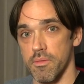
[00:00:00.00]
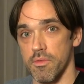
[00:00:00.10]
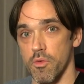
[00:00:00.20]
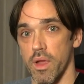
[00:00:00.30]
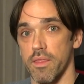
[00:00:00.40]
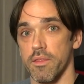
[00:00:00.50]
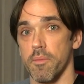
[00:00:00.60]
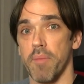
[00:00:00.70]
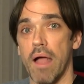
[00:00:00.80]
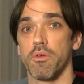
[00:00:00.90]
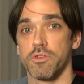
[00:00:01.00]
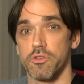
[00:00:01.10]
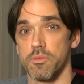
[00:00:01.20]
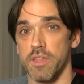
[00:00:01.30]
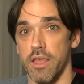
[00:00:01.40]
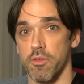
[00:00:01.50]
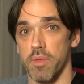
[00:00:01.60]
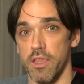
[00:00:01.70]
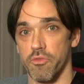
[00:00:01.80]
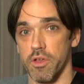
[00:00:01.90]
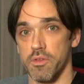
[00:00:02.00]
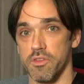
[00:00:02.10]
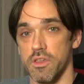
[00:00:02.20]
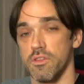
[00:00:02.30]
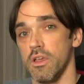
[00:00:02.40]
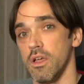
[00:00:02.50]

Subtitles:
the way that the power tubes handle bass frequencies.